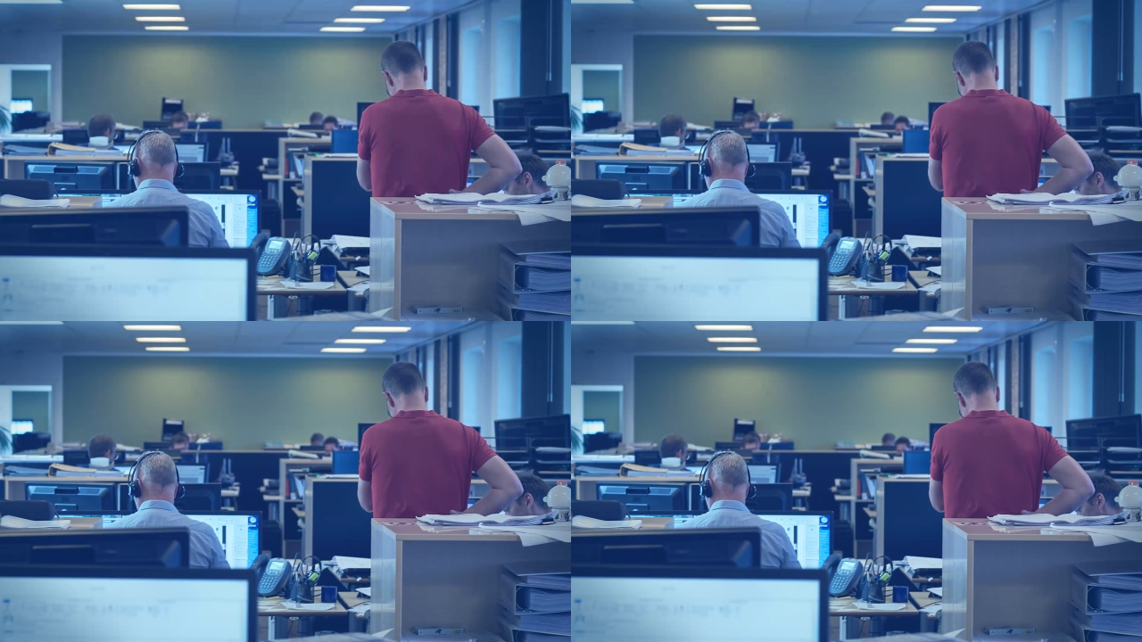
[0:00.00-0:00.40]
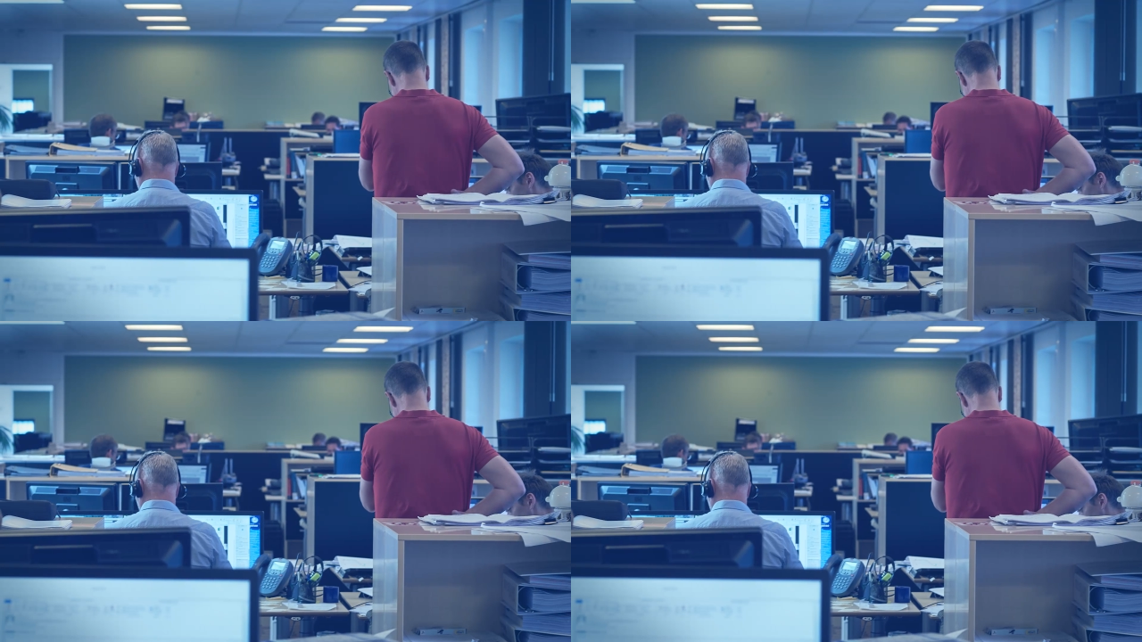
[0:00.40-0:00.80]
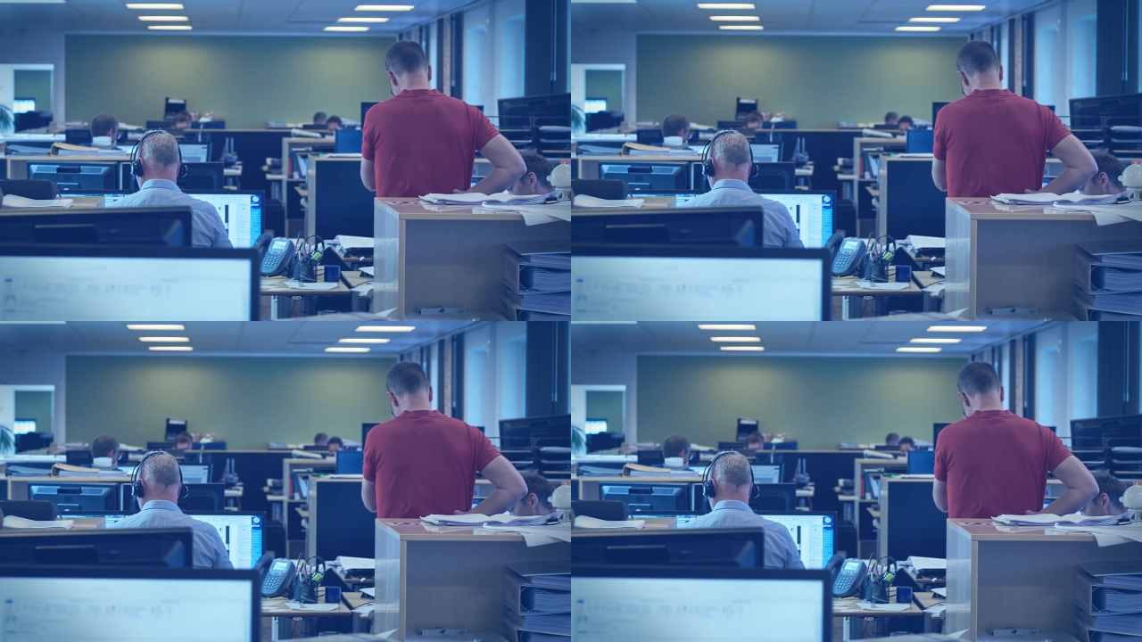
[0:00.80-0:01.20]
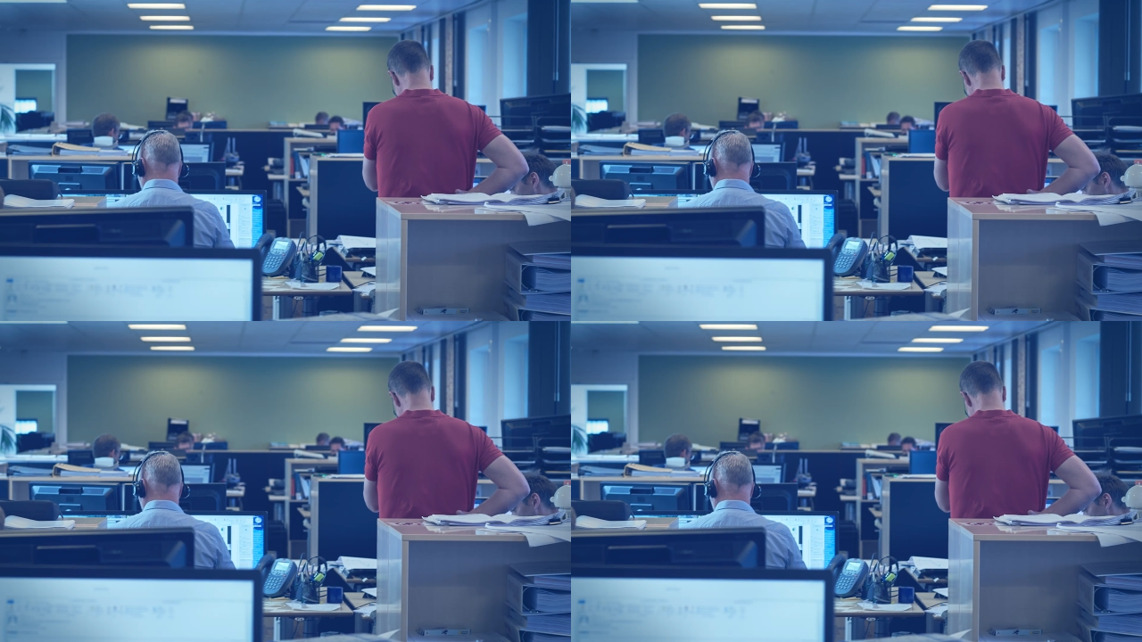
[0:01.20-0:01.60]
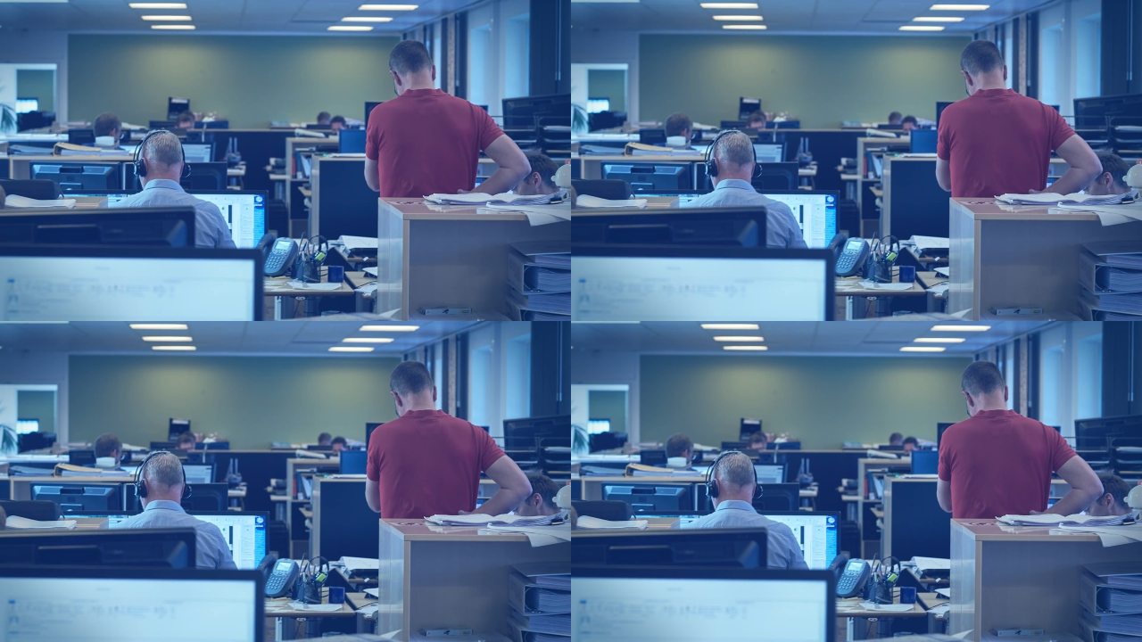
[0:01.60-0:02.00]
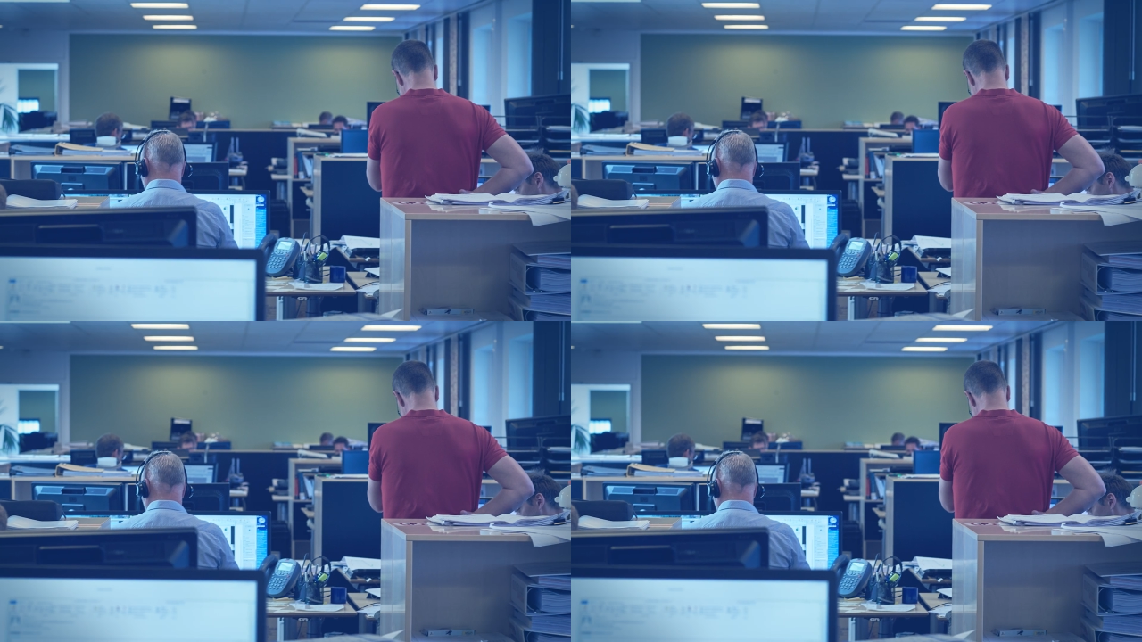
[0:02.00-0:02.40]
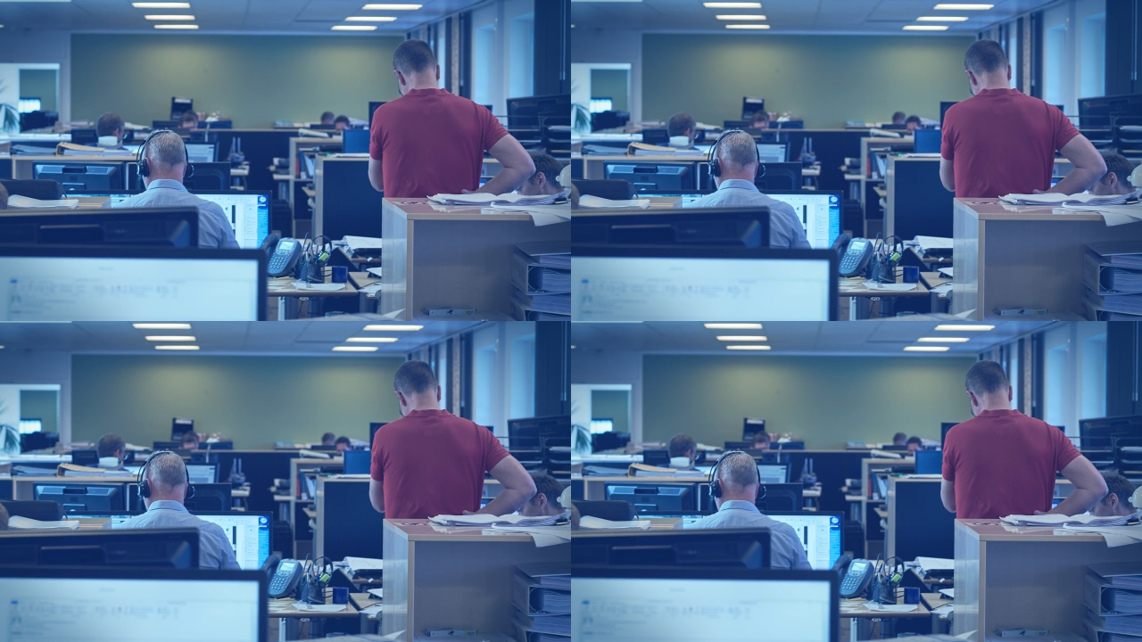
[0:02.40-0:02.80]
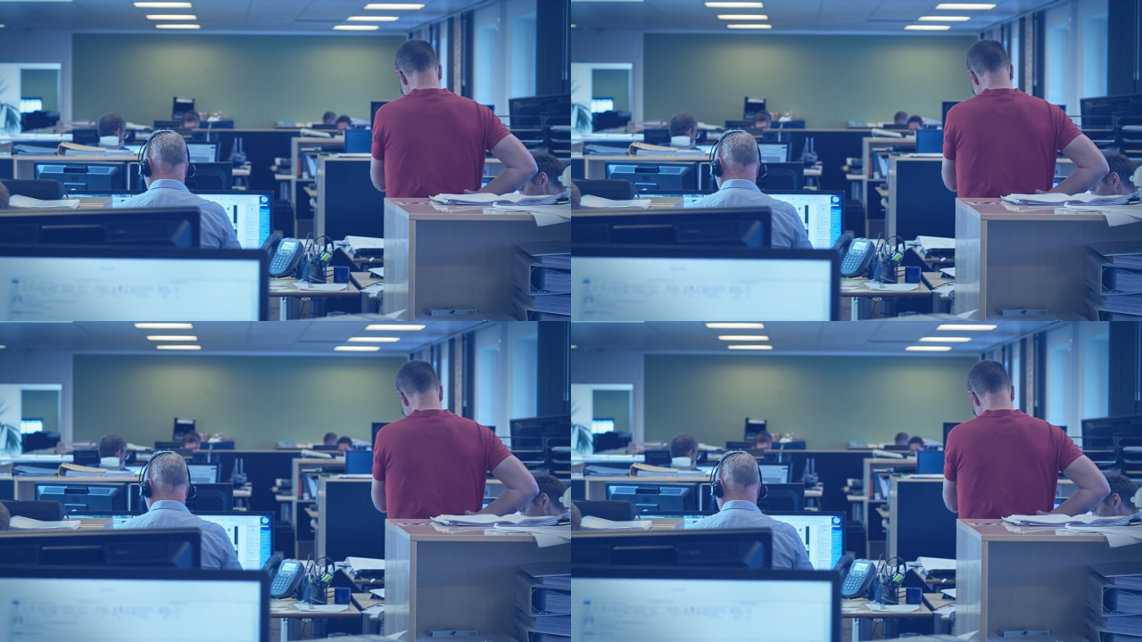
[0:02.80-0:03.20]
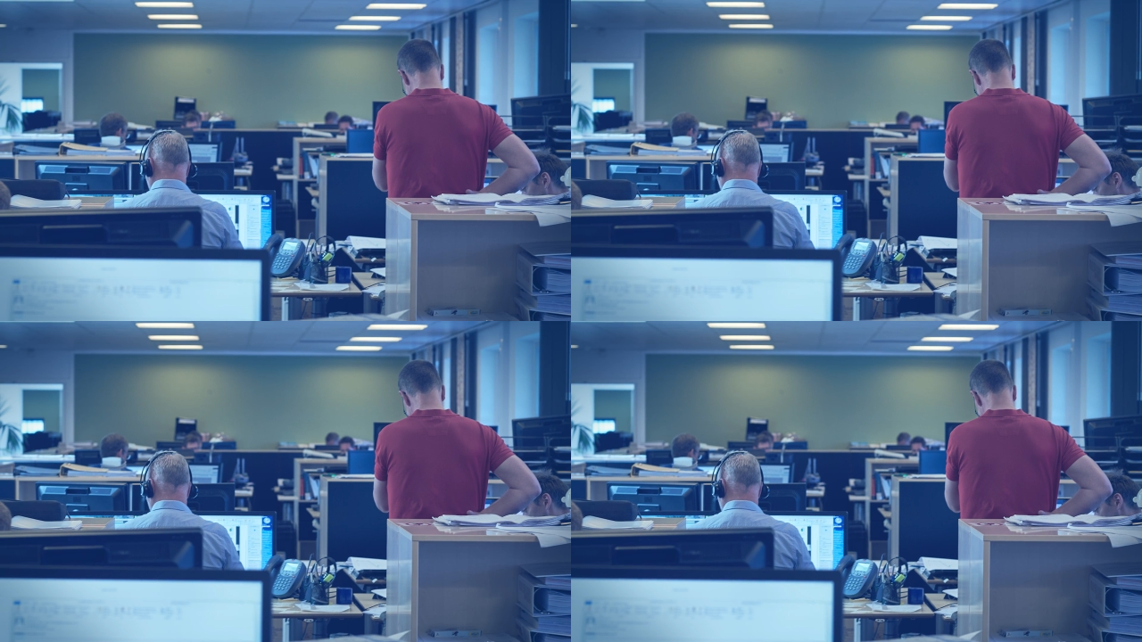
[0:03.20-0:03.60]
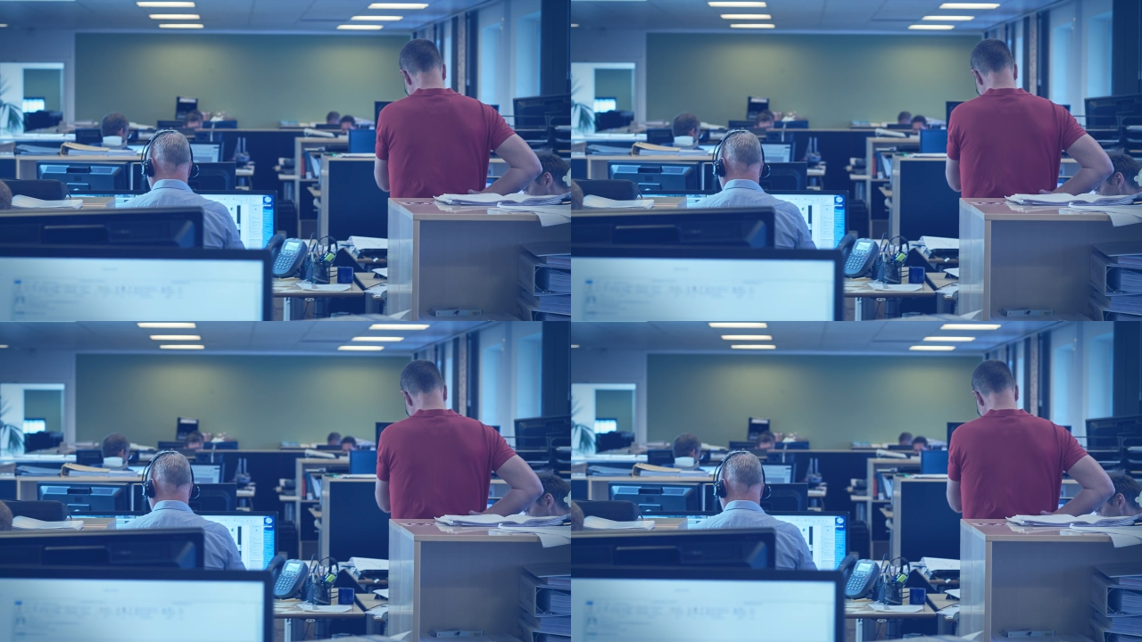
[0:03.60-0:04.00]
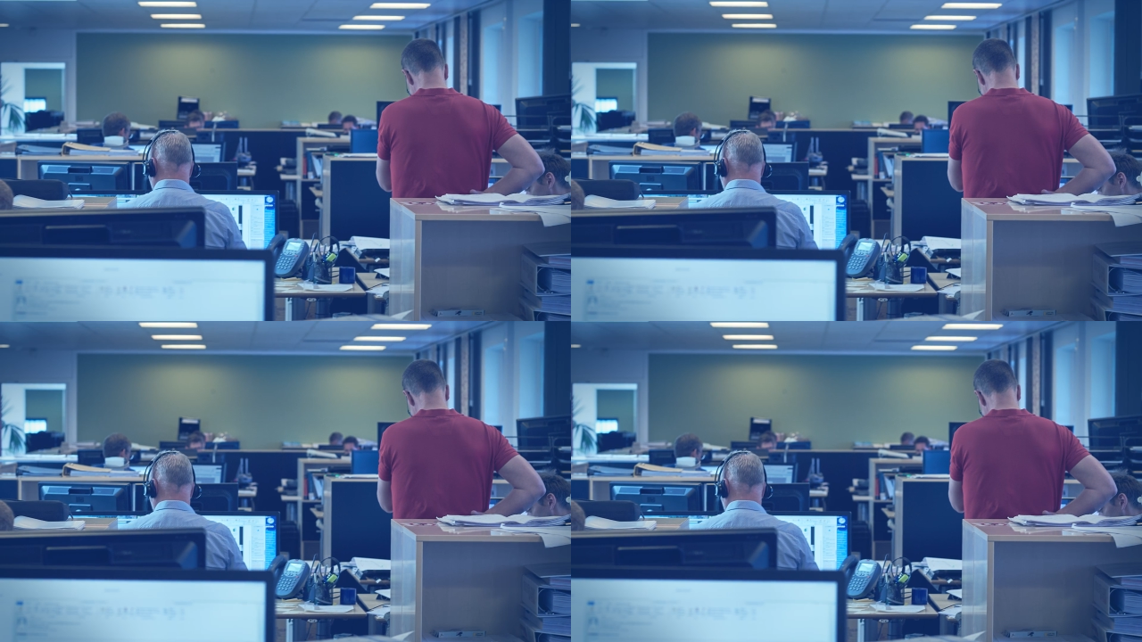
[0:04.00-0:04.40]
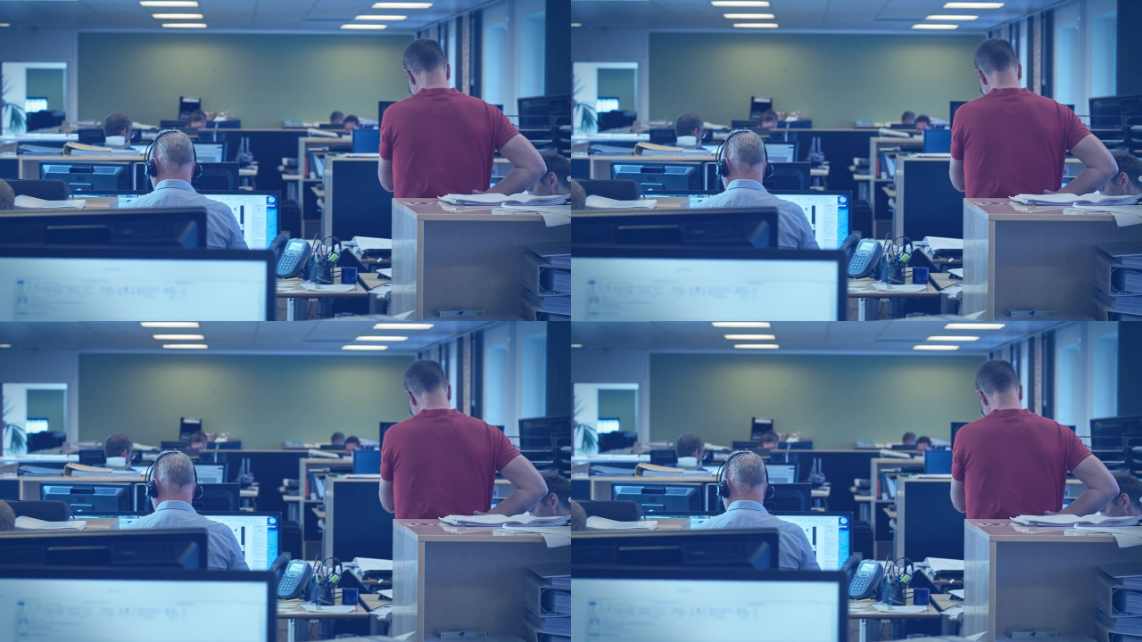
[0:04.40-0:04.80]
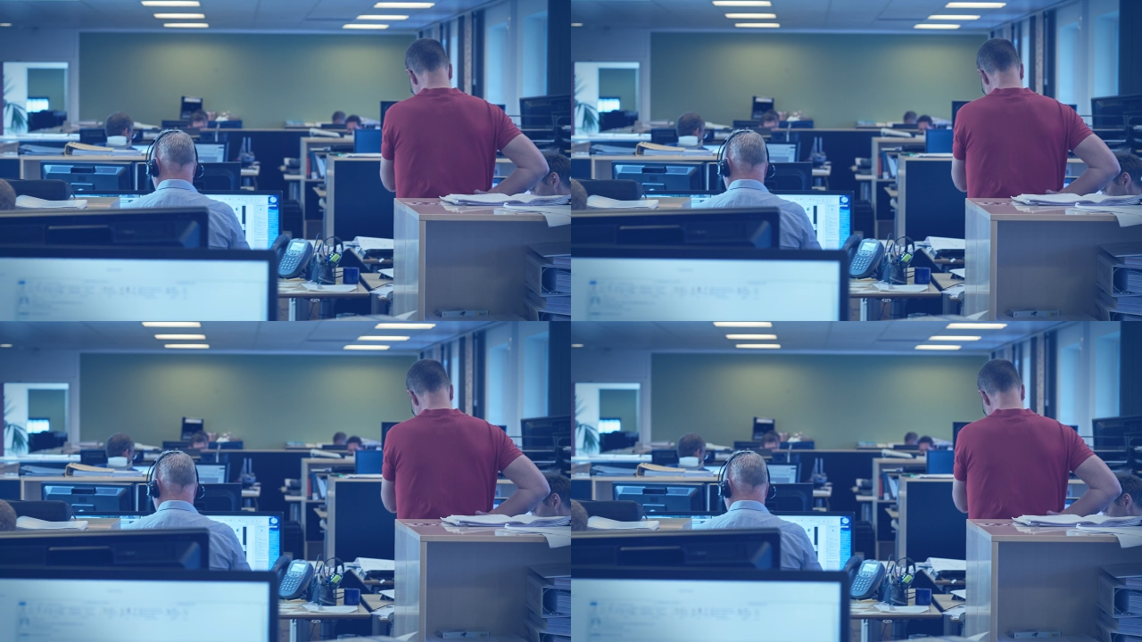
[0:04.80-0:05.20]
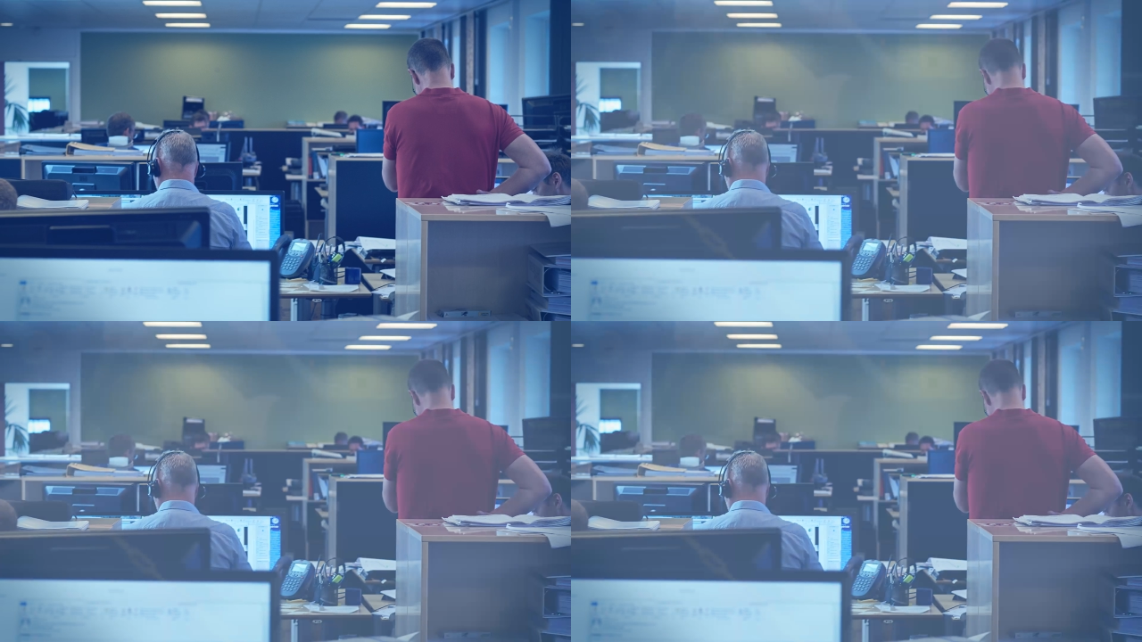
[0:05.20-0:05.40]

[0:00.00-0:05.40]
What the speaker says: No face is visible, so there are no lips to read.